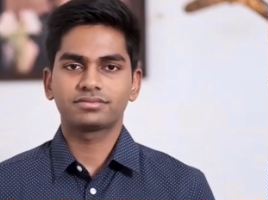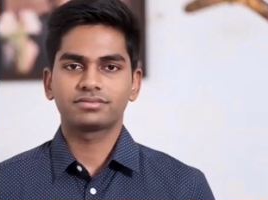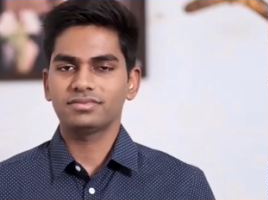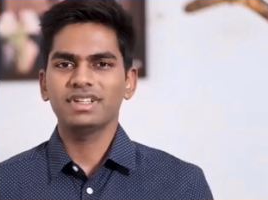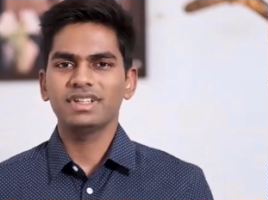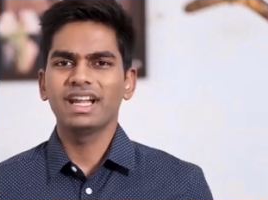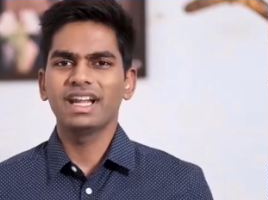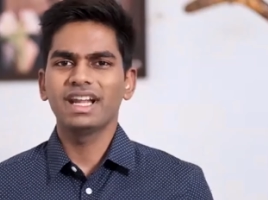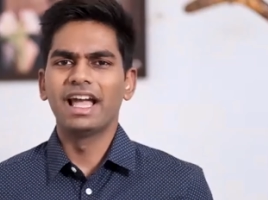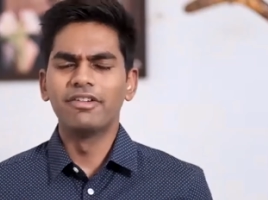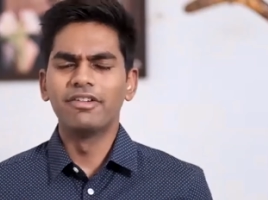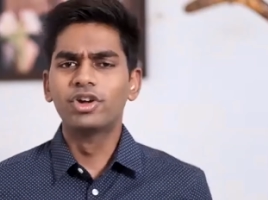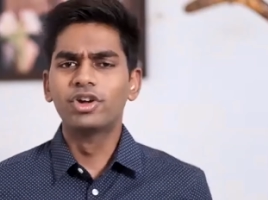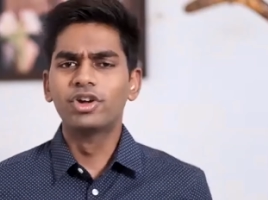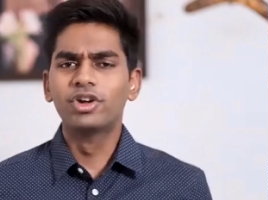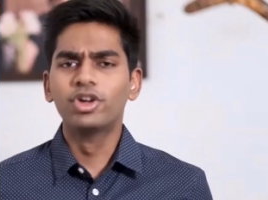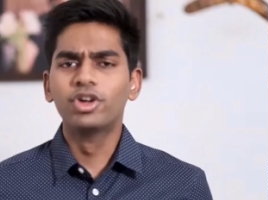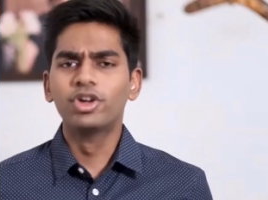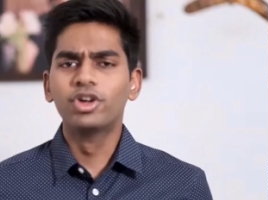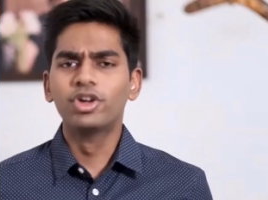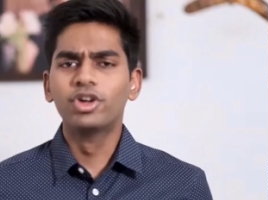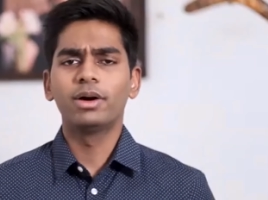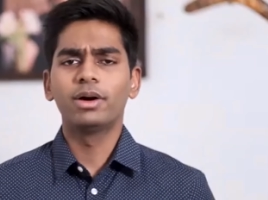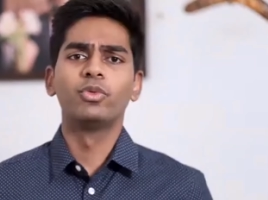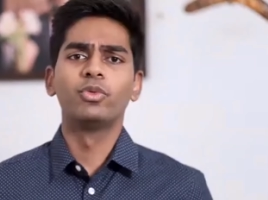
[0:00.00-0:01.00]
I've grown
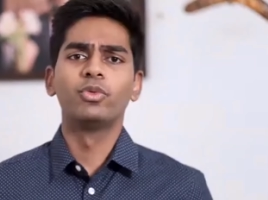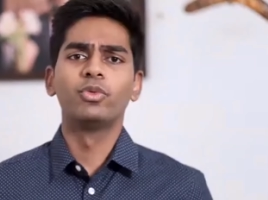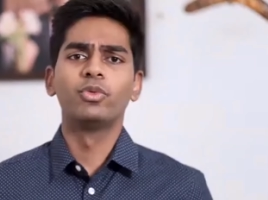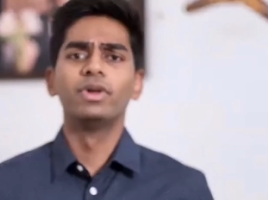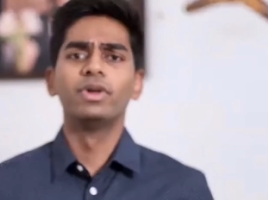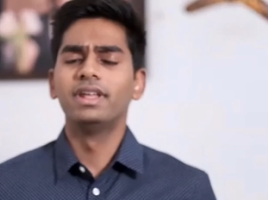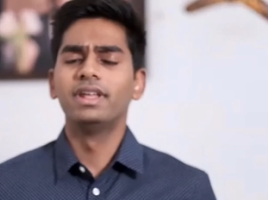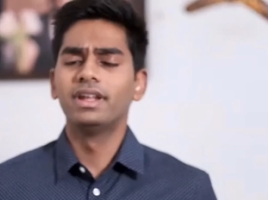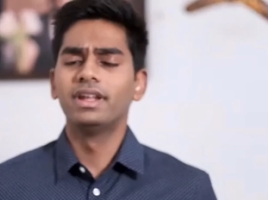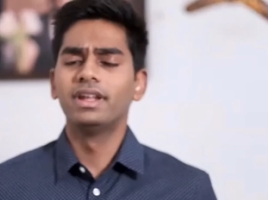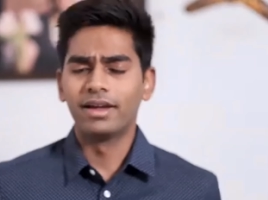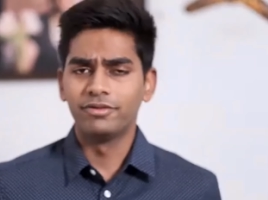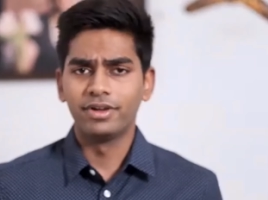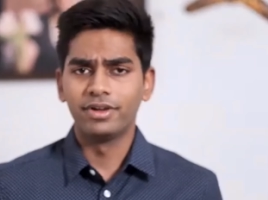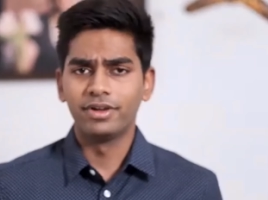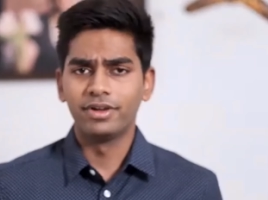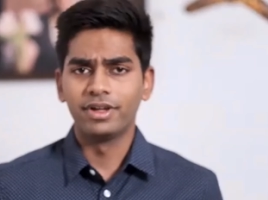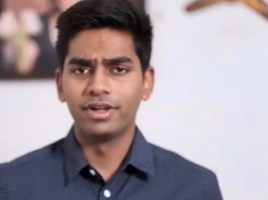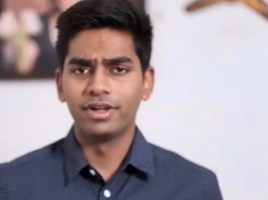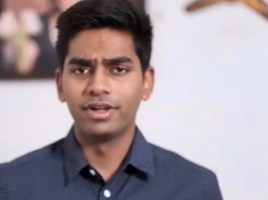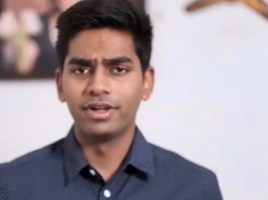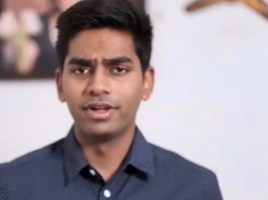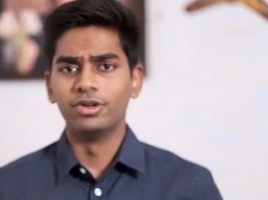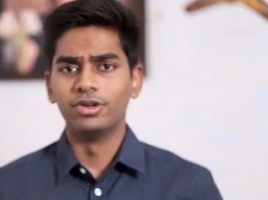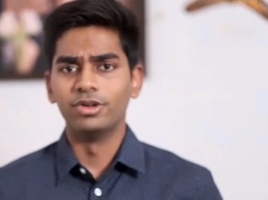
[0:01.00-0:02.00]
up within an Amway house.